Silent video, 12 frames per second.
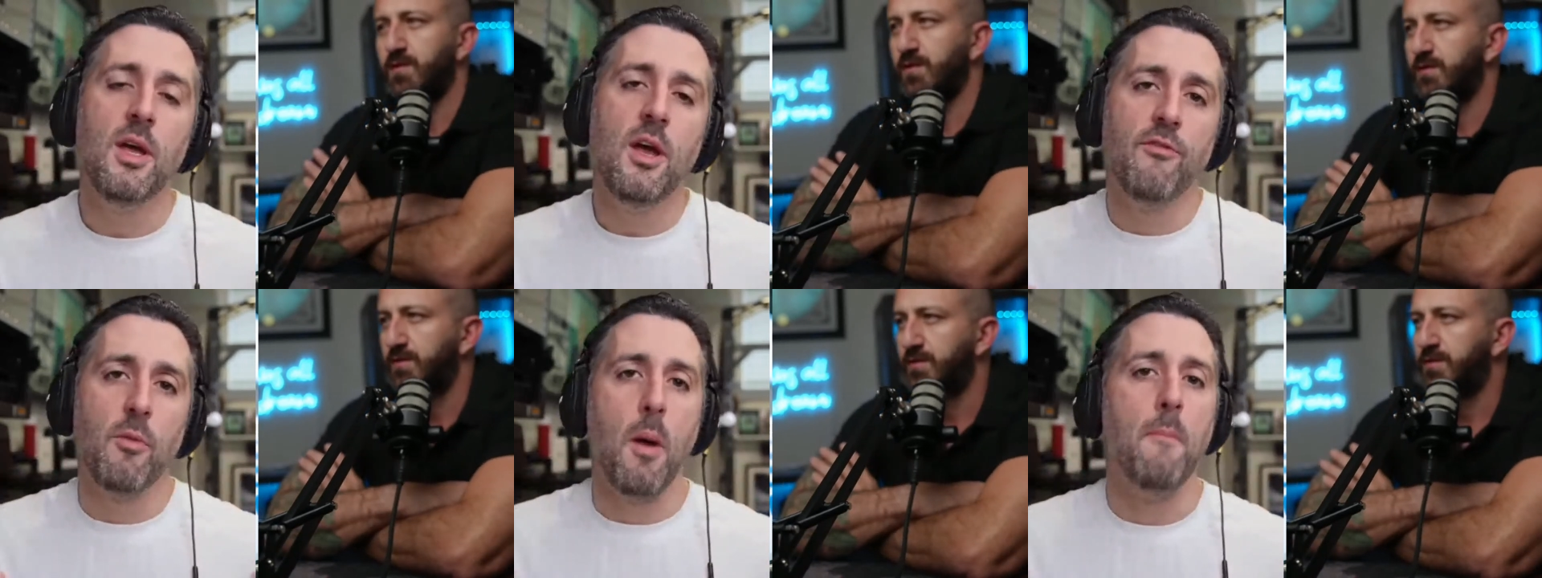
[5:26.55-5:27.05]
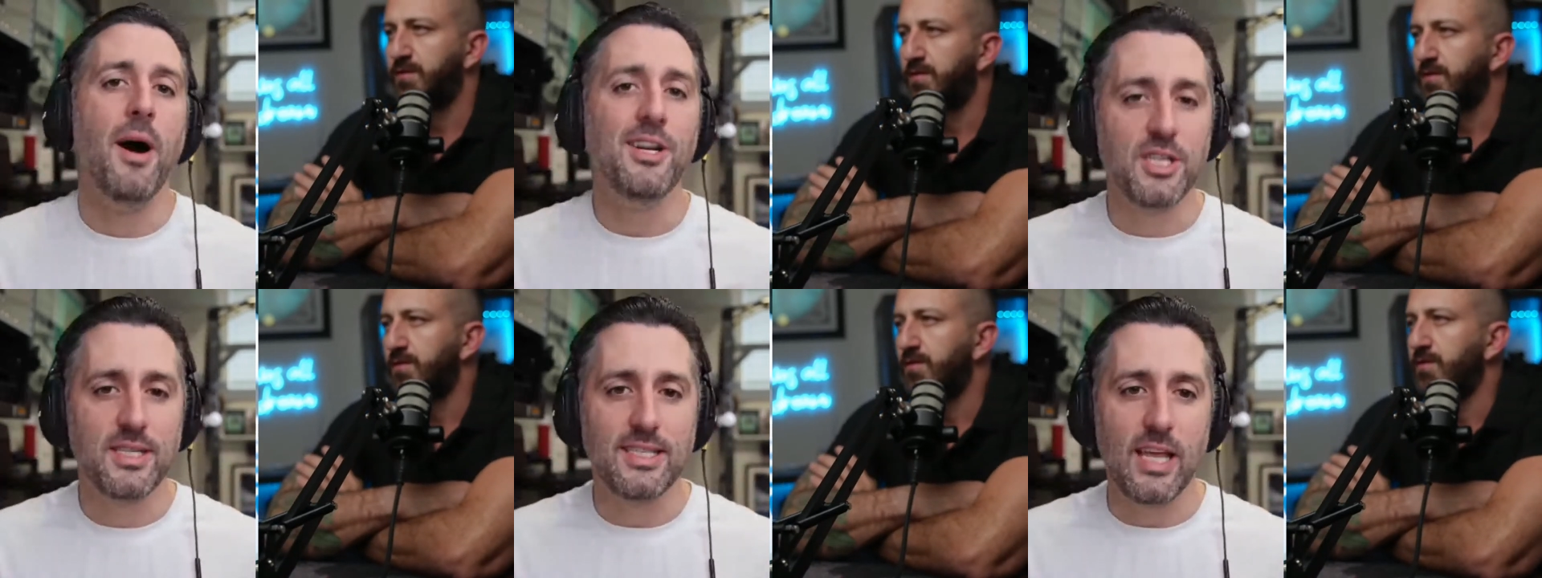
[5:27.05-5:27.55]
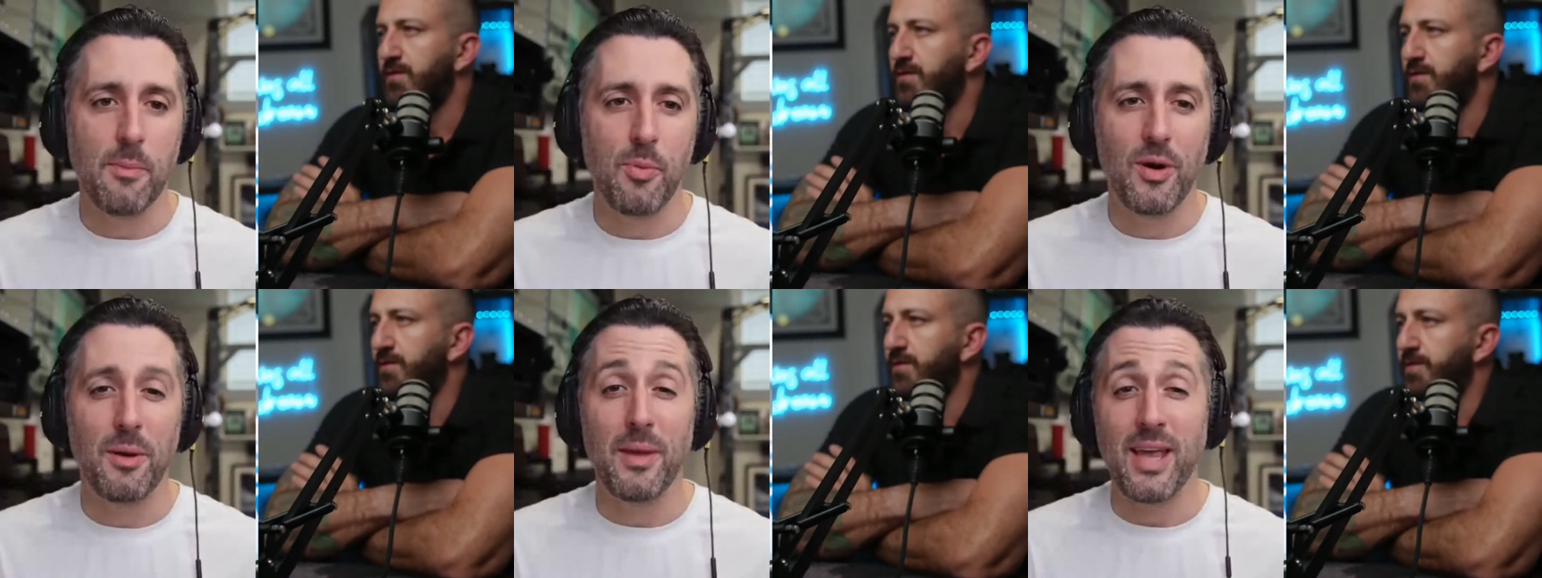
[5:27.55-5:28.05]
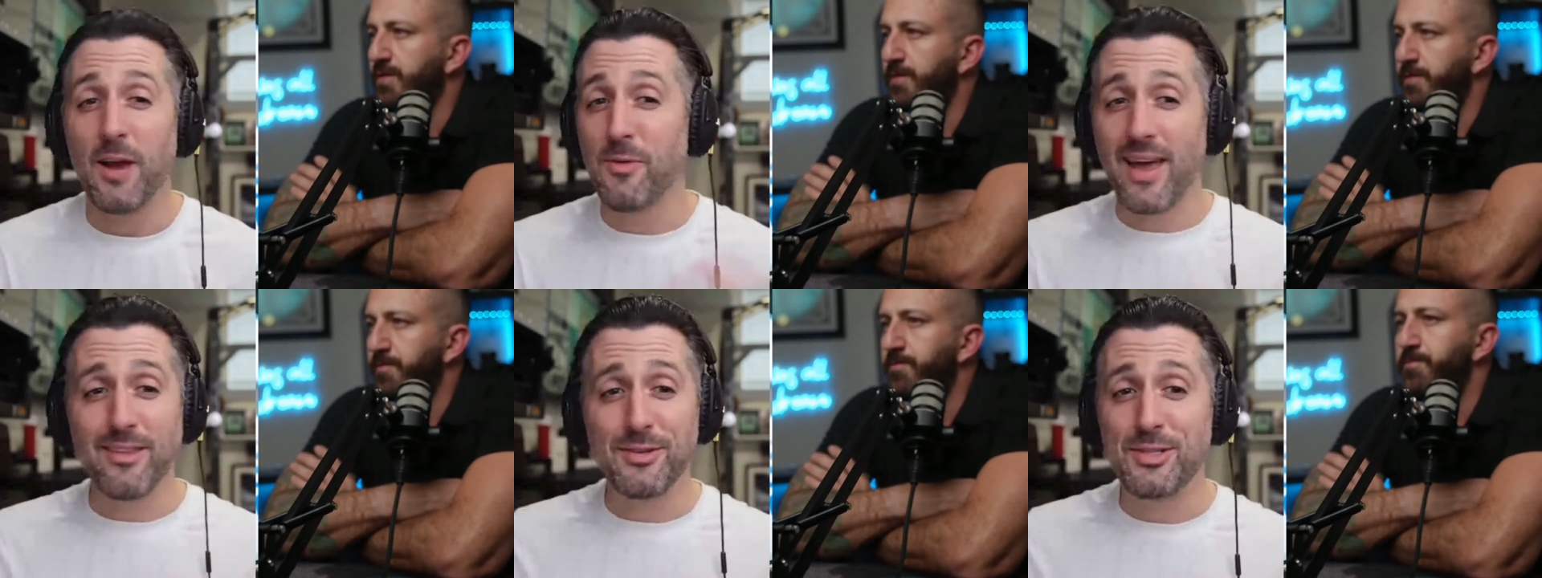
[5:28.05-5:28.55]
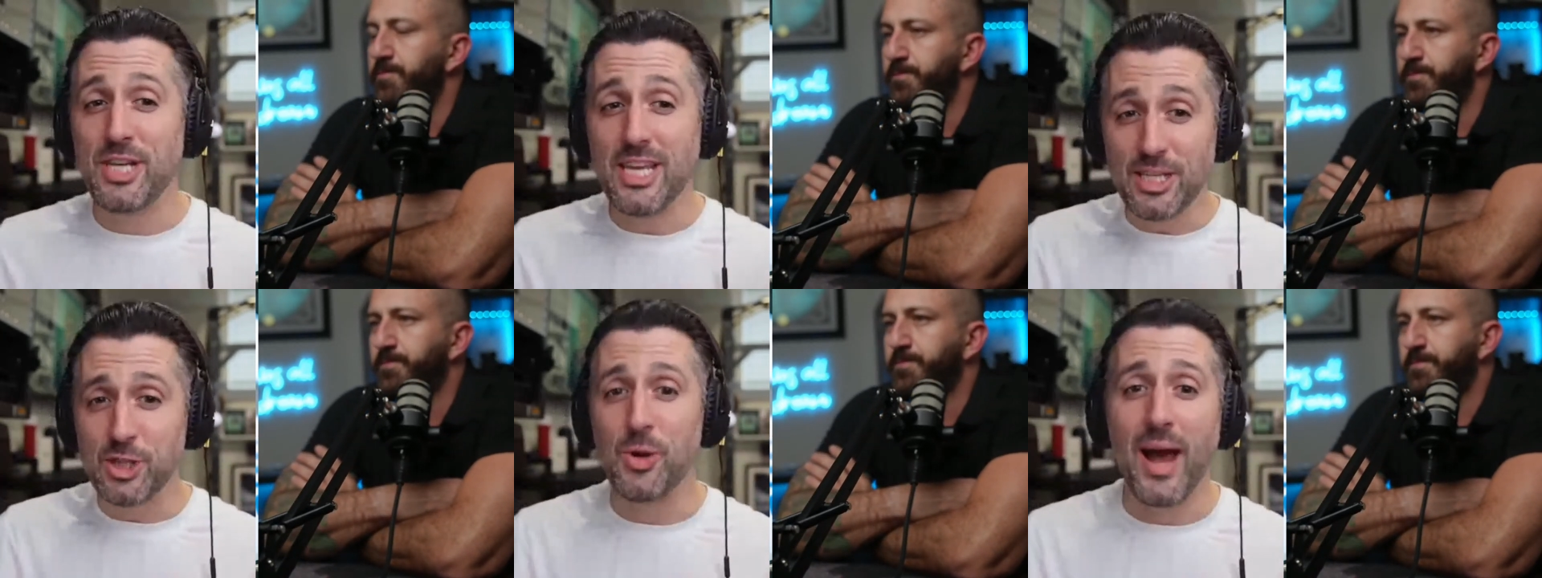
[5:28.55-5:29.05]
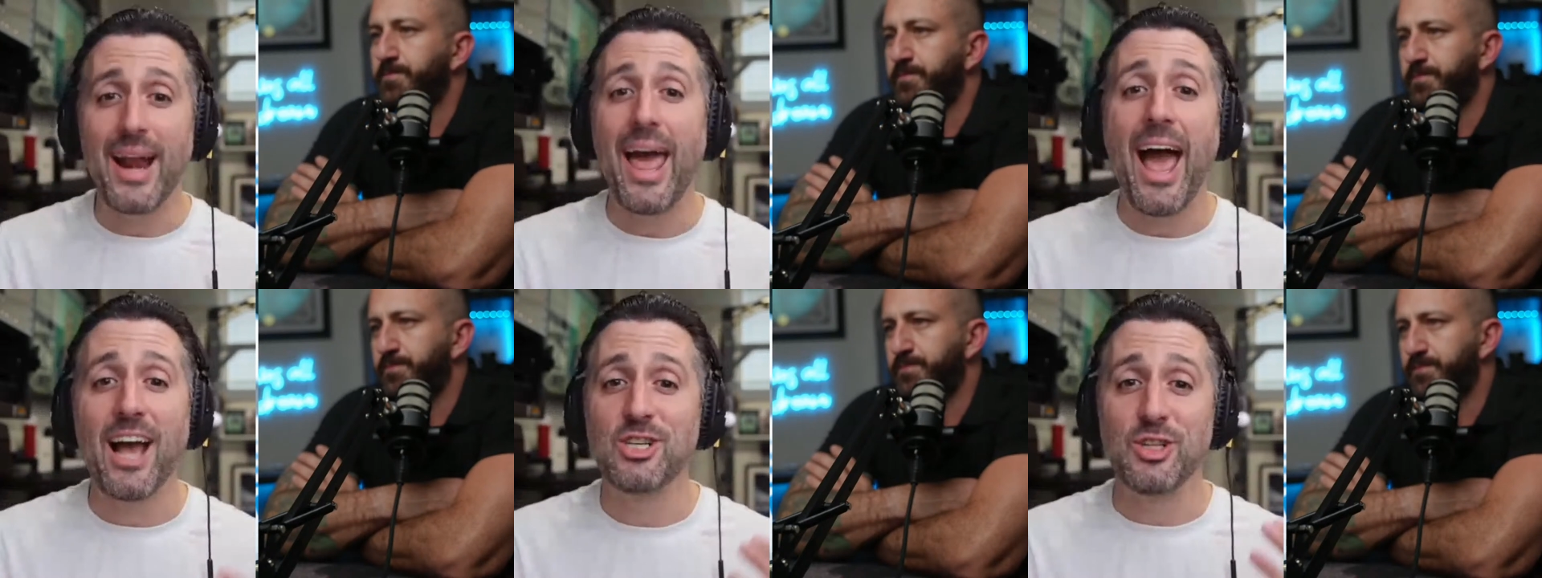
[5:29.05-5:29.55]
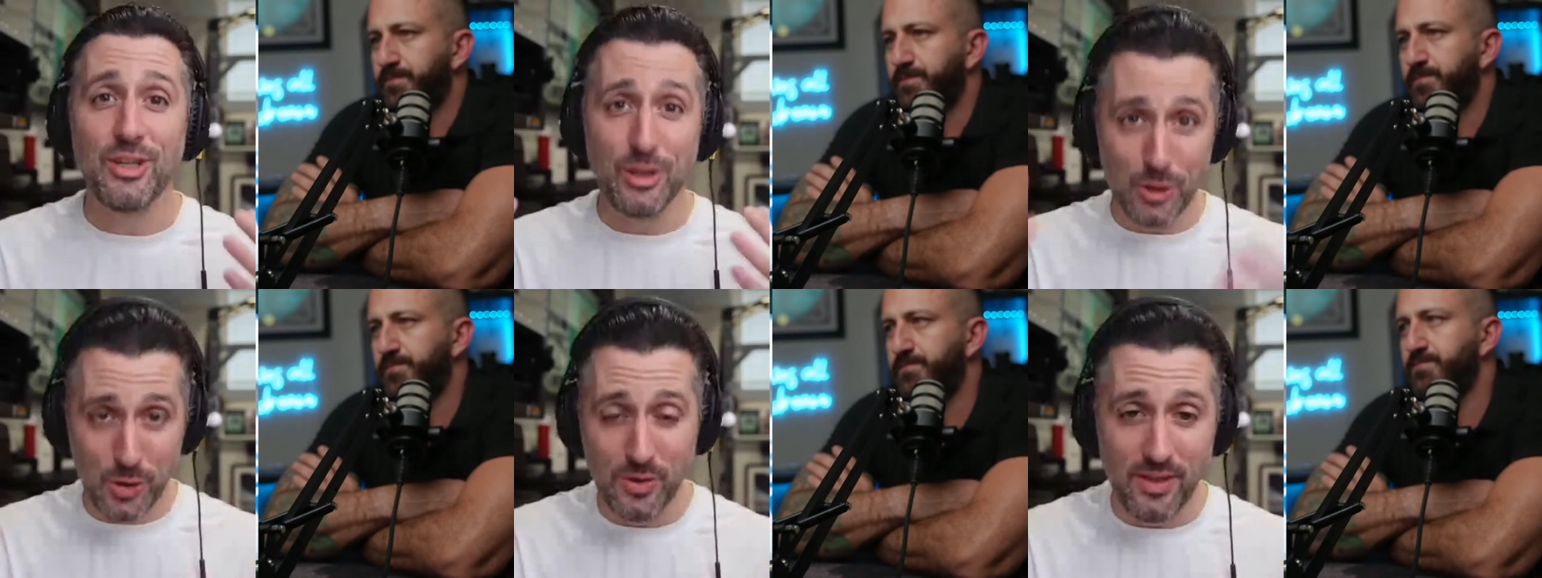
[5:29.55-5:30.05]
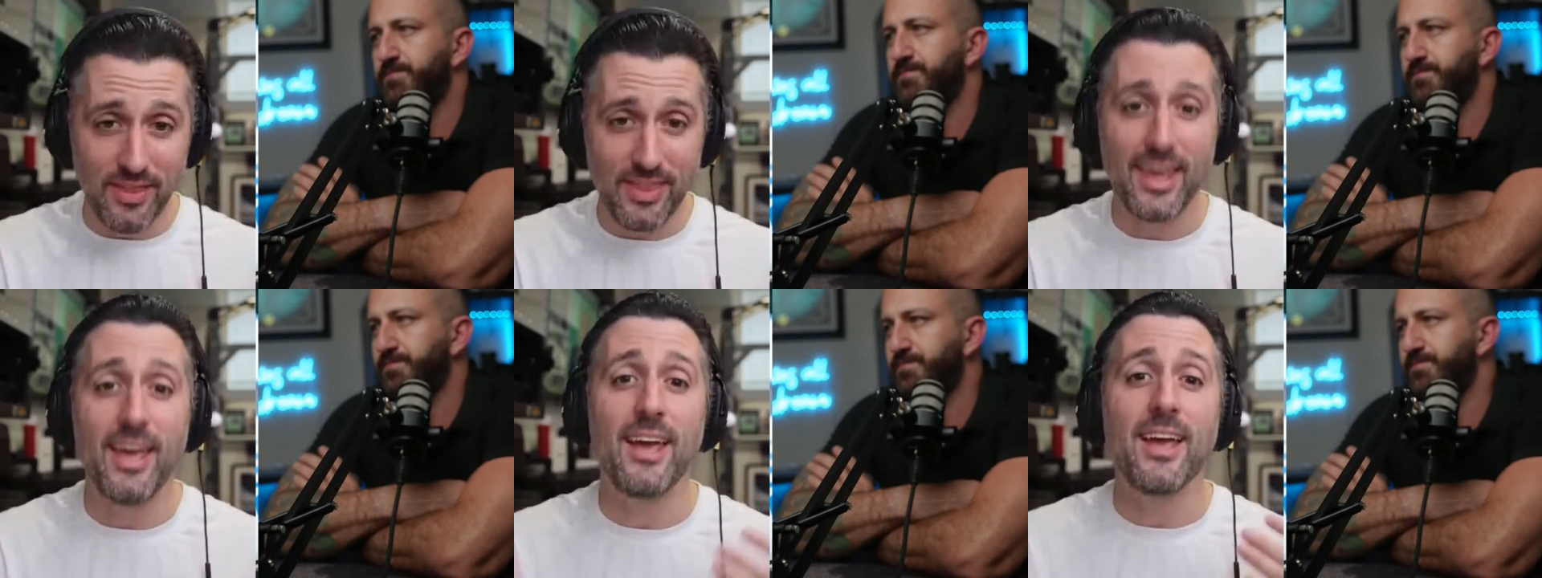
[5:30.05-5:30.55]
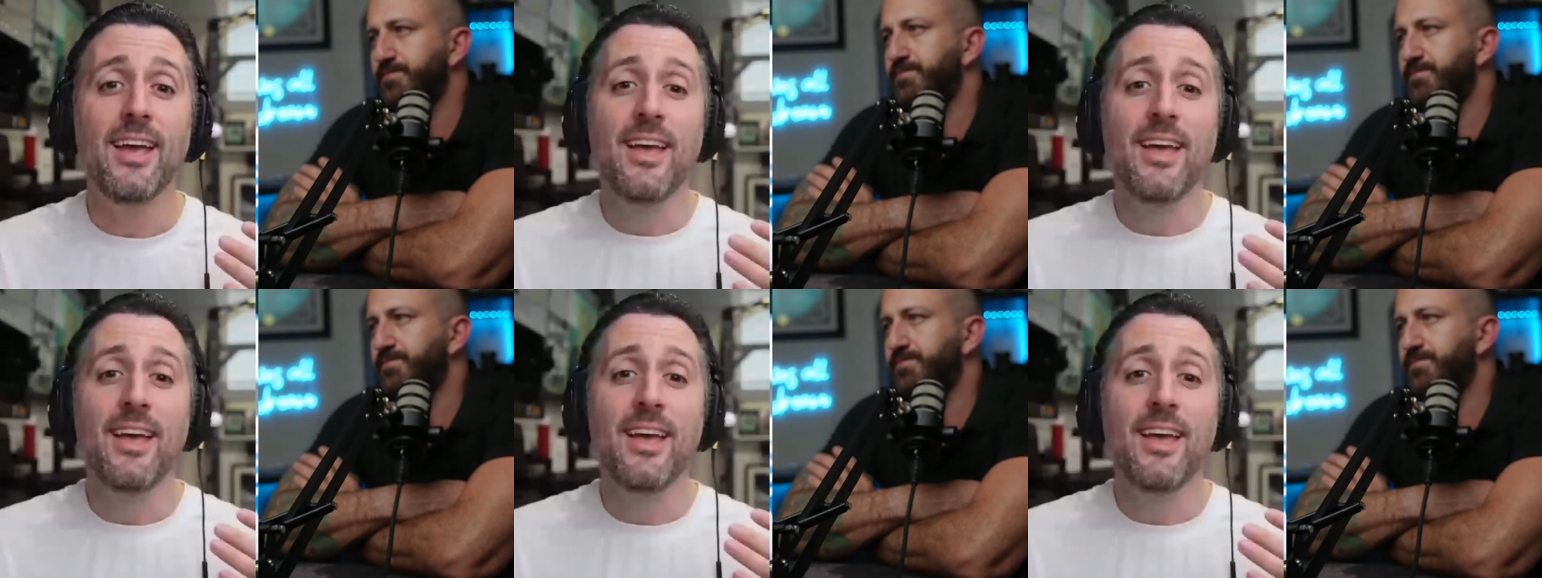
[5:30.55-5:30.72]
Speaker 1: from a budget standpoint, I'm like, I'd rather teach you how to actually do the thing